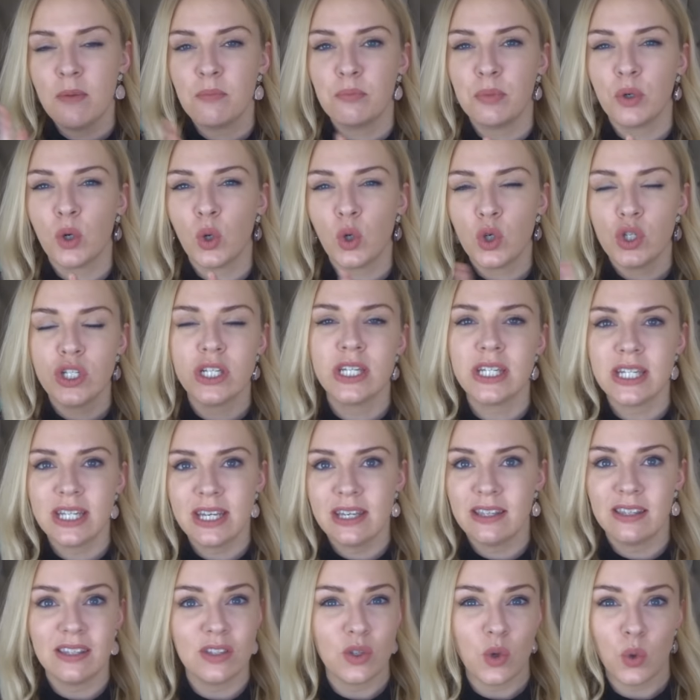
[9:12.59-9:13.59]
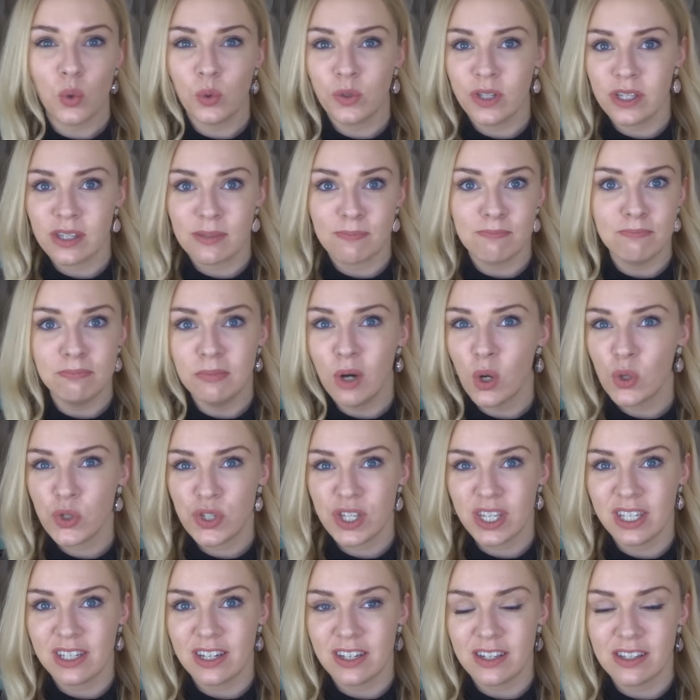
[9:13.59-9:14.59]
but underneath is all this
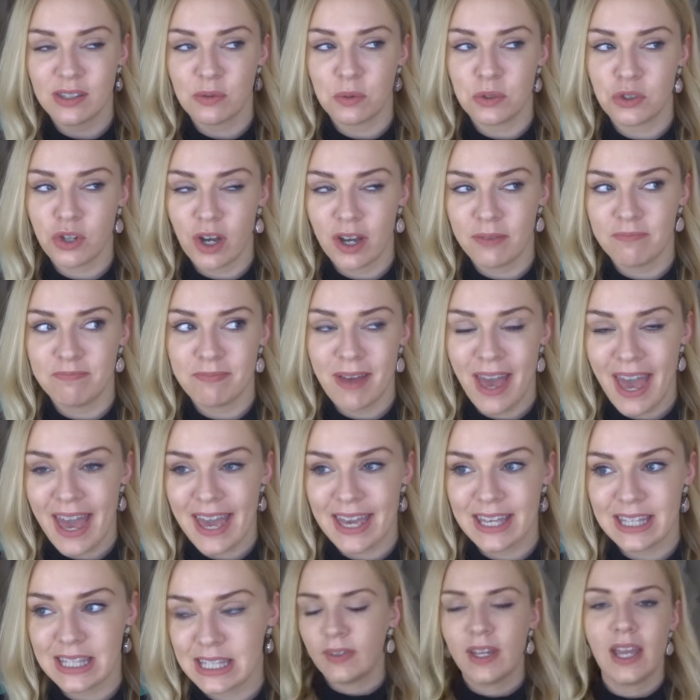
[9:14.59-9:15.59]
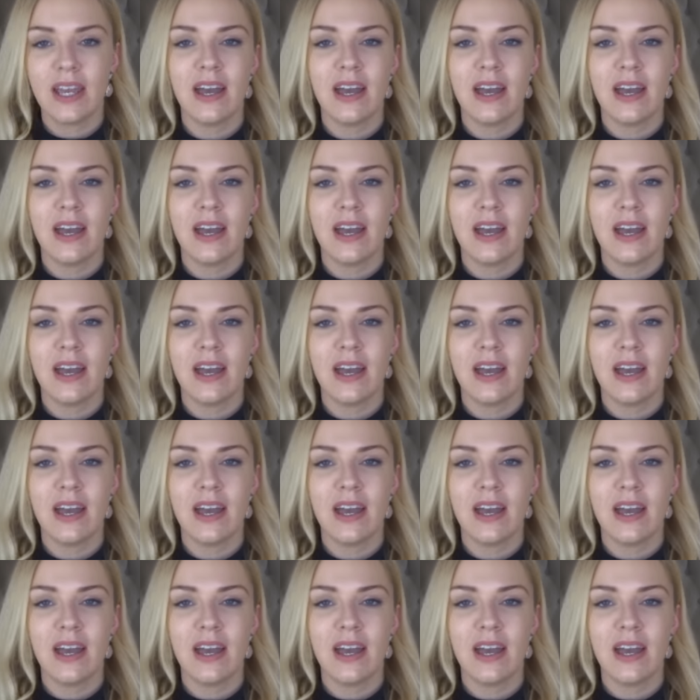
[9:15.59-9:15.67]
mossiness, which I hate.